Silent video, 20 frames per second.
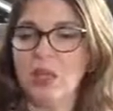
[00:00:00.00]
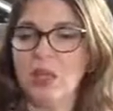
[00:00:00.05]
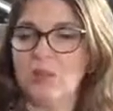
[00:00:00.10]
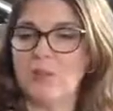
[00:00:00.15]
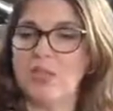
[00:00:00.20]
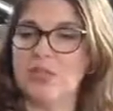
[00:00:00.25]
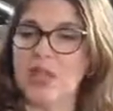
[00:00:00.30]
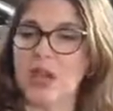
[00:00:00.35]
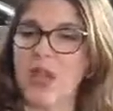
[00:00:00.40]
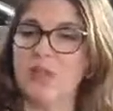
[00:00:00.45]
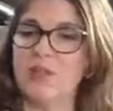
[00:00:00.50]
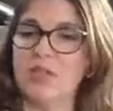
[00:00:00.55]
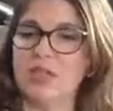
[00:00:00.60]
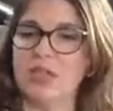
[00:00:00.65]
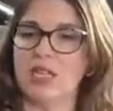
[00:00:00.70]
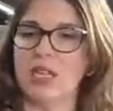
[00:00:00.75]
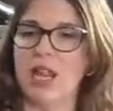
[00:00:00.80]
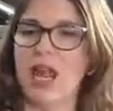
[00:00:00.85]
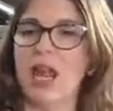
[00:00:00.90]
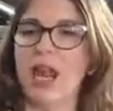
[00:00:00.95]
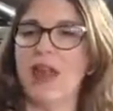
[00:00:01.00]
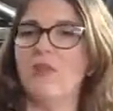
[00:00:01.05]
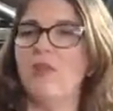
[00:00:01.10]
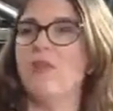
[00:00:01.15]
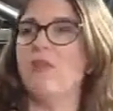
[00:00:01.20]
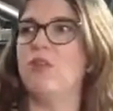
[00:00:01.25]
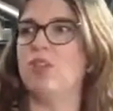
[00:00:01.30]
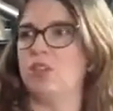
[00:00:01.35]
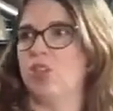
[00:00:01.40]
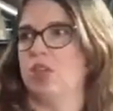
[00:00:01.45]
themselves did not have a
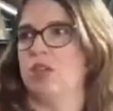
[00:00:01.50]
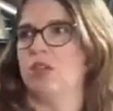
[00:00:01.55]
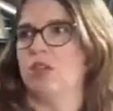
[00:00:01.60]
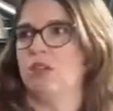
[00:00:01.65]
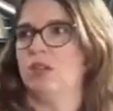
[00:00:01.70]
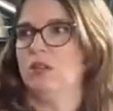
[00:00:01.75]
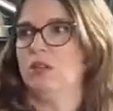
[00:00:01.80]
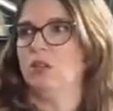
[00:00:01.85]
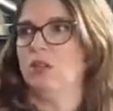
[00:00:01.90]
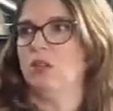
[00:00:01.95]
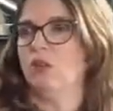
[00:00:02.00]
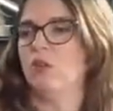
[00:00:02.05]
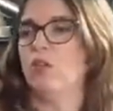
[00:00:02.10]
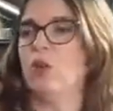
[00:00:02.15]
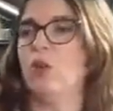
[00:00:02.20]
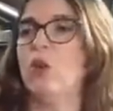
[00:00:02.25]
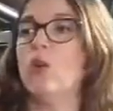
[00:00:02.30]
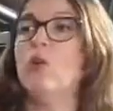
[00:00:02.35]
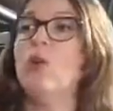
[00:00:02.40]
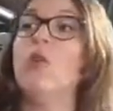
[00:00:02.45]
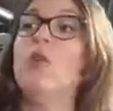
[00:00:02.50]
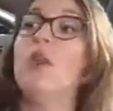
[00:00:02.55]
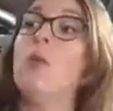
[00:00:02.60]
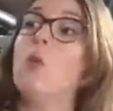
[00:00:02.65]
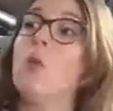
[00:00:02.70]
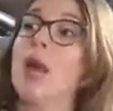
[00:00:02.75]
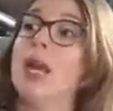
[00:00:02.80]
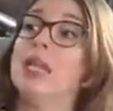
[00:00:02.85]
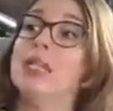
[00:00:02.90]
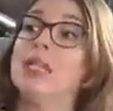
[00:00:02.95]
vision for who they
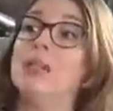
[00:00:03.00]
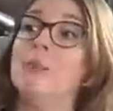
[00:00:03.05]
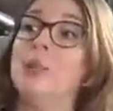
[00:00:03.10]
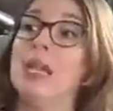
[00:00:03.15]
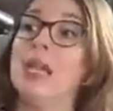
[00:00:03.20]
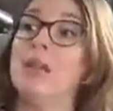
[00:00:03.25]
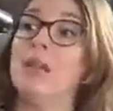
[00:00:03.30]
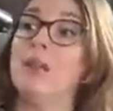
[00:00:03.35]
wanted to be,